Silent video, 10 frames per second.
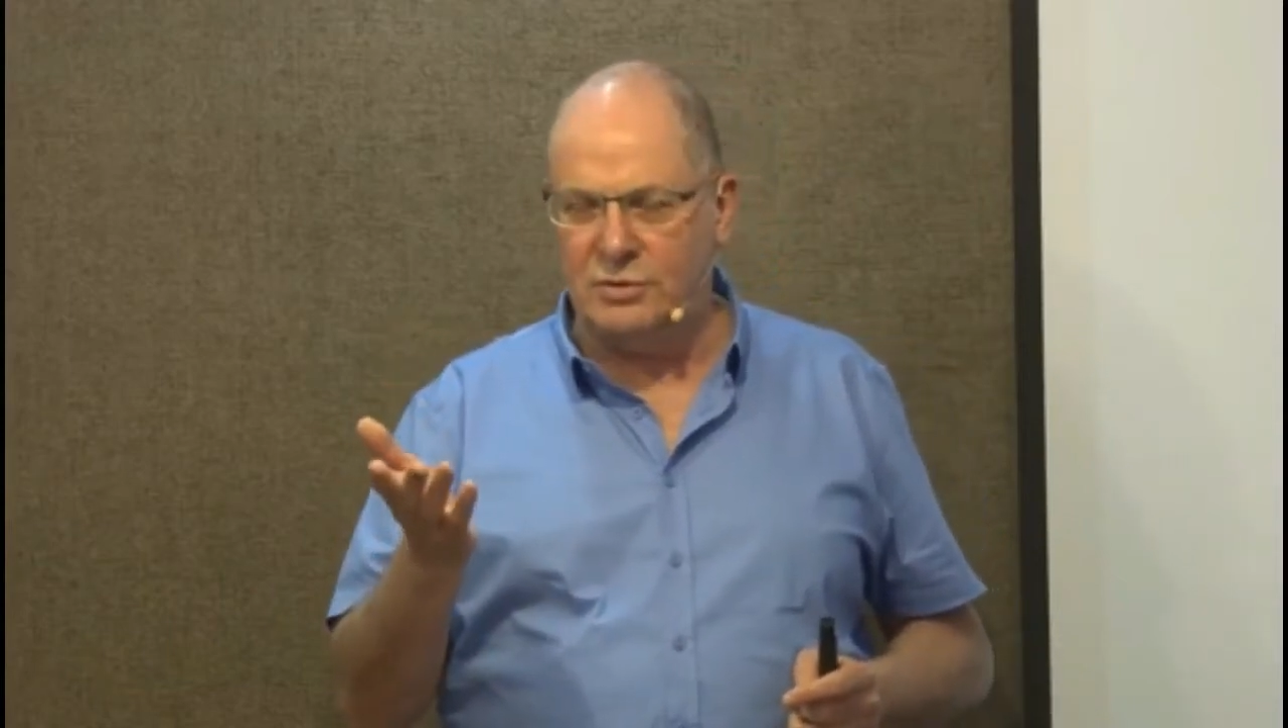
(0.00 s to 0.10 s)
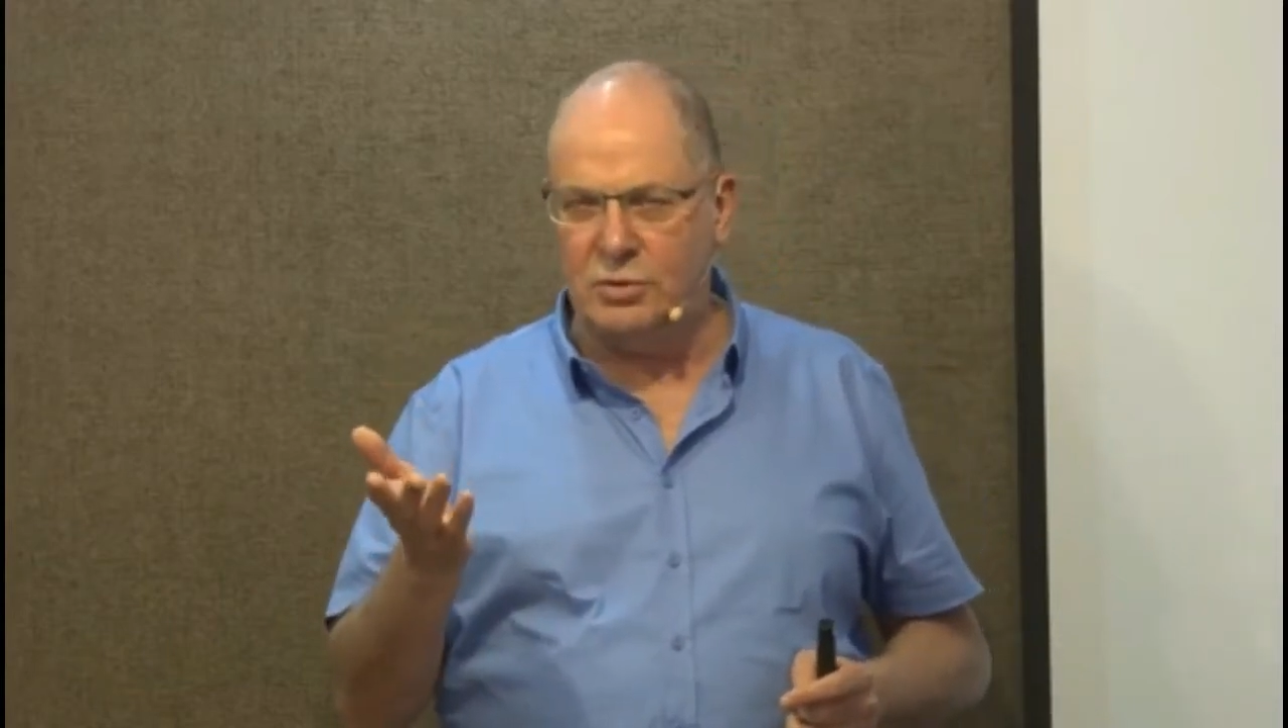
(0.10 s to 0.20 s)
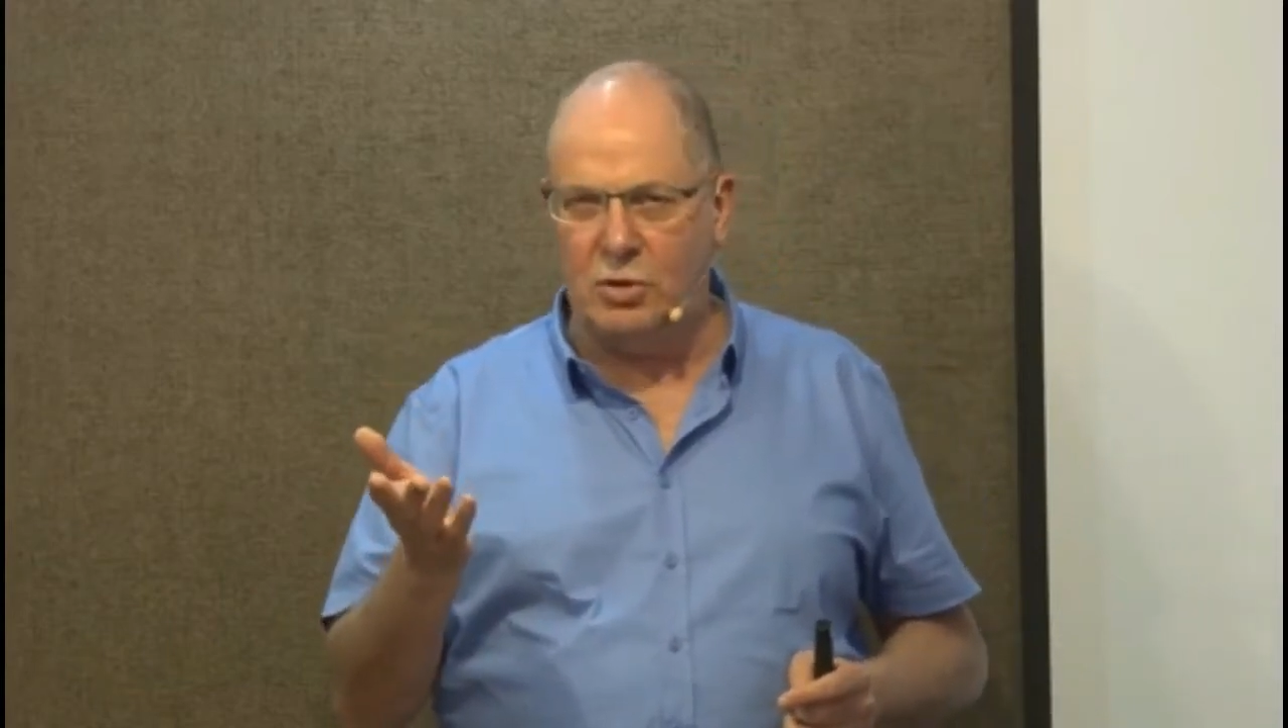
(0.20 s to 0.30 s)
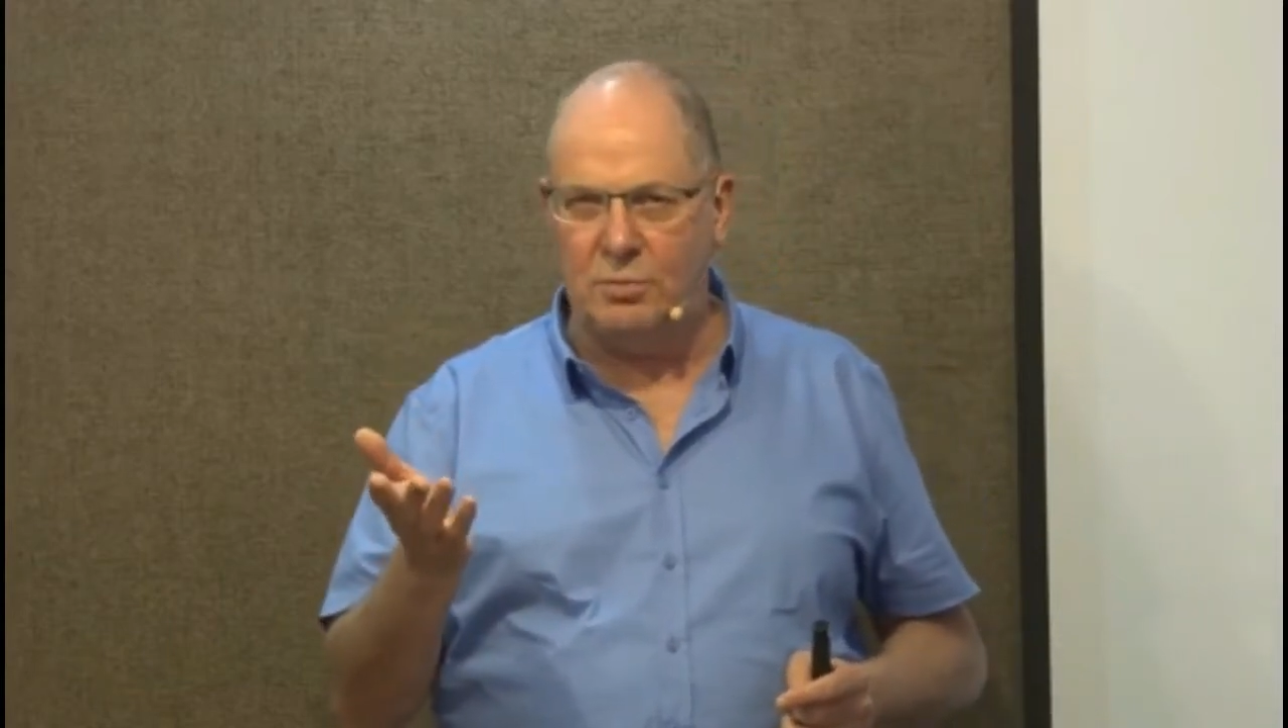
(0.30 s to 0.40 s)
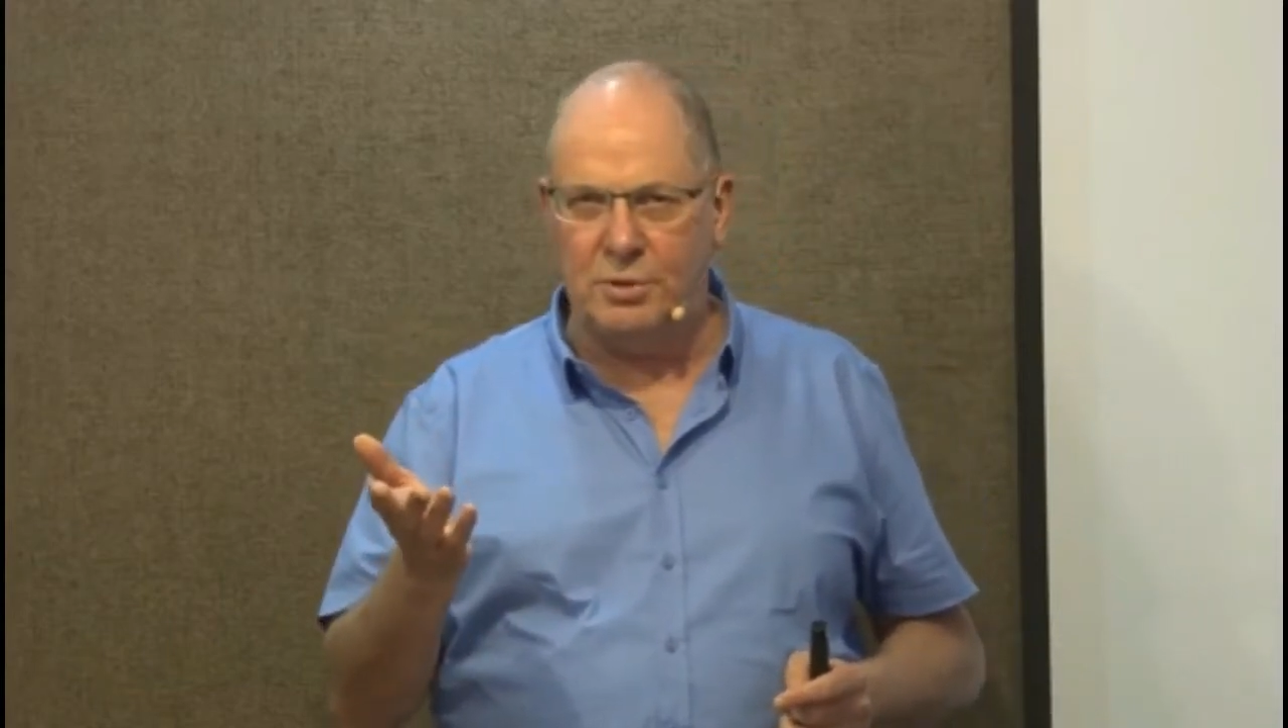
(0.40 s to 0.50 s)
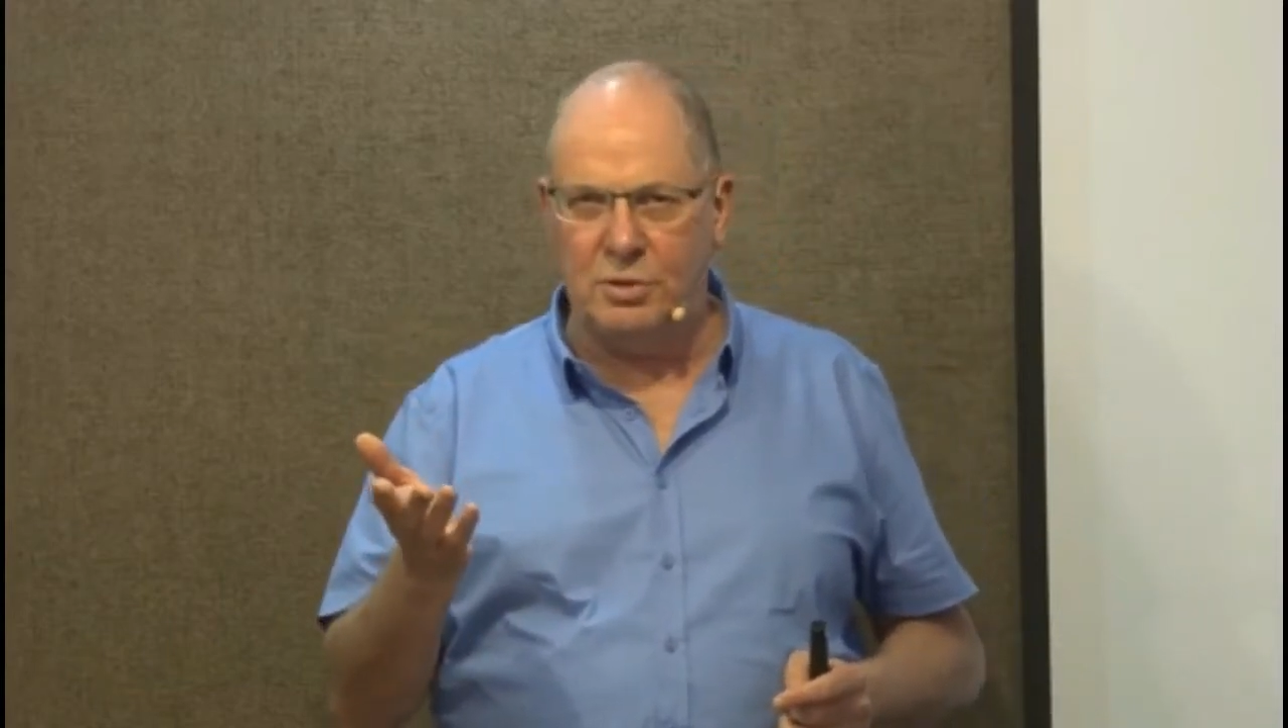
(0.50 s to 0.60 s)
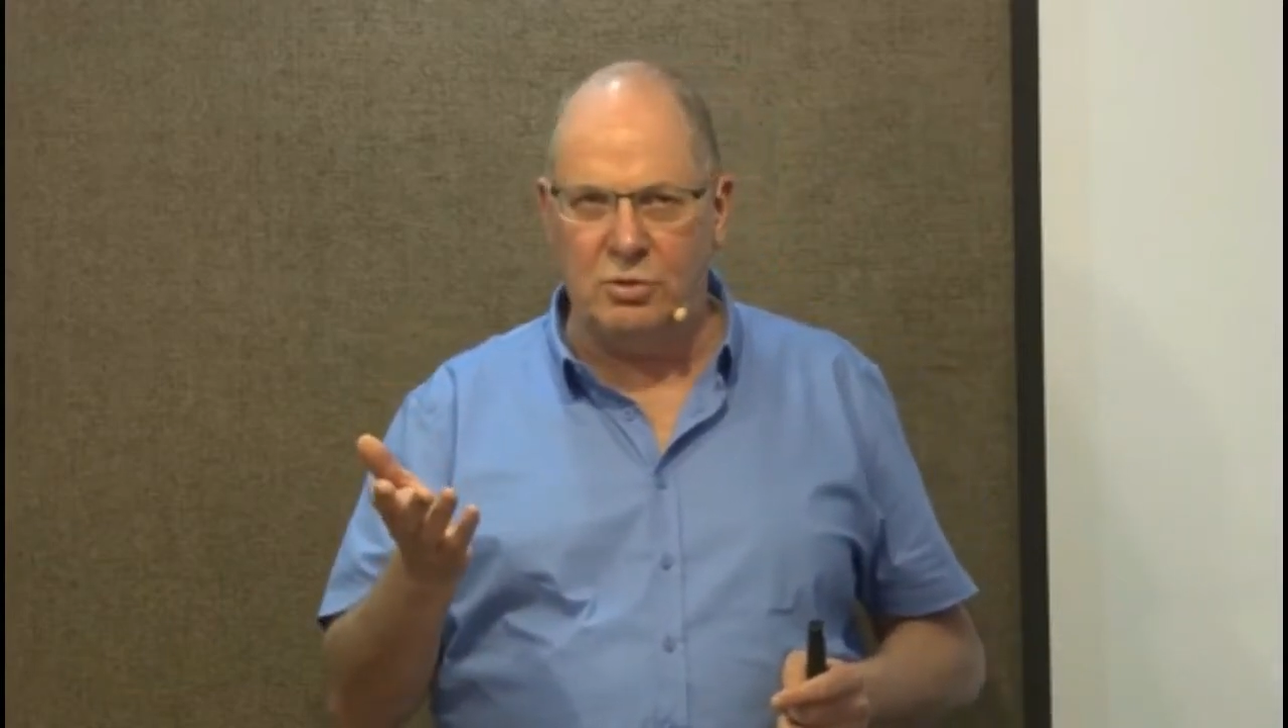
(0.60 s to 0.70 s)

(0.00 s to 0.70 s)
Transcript: scorpion,